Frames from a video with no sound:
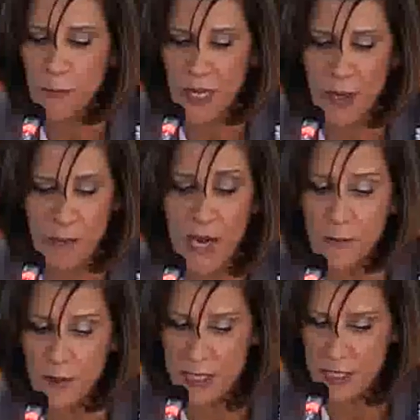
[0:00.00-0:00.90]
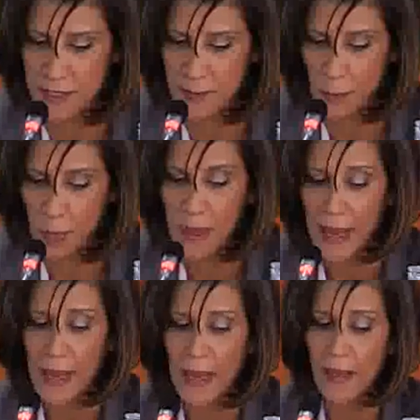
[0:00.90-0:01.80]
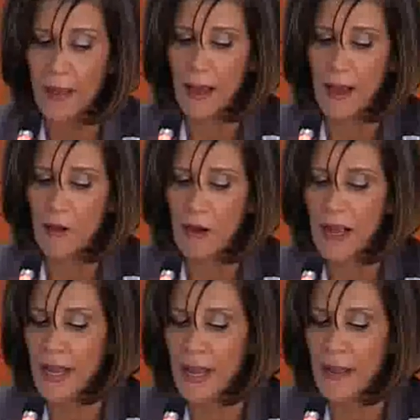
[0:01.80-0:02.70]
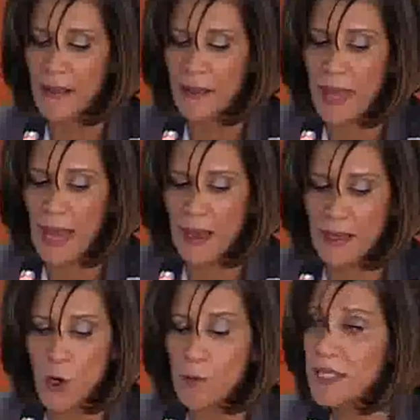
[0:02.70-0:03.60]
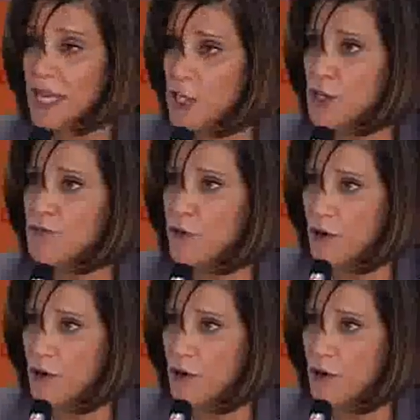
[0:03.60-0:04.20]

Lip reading: purposes. The recommendation for